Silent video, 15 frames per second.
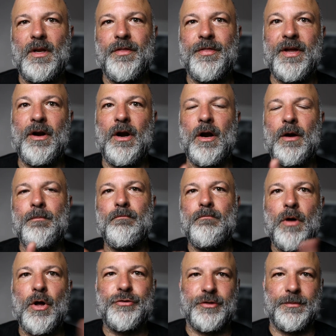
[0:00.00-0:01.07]
there are
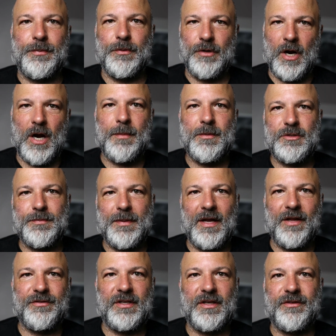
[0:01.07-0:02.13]
multiple garbage
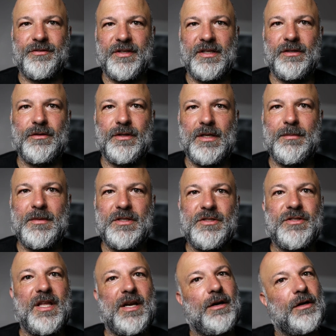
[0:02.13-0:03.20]
piles in a single
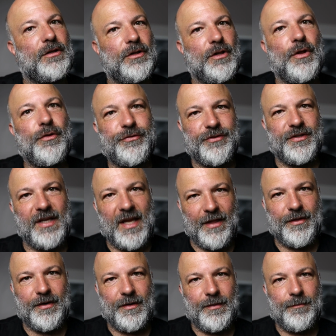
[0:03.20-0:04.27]
image that are close
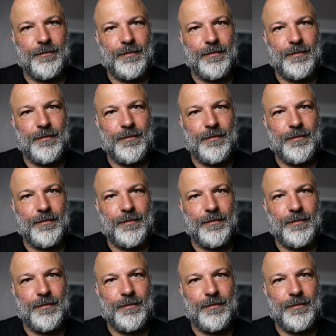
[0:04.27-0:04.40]
together.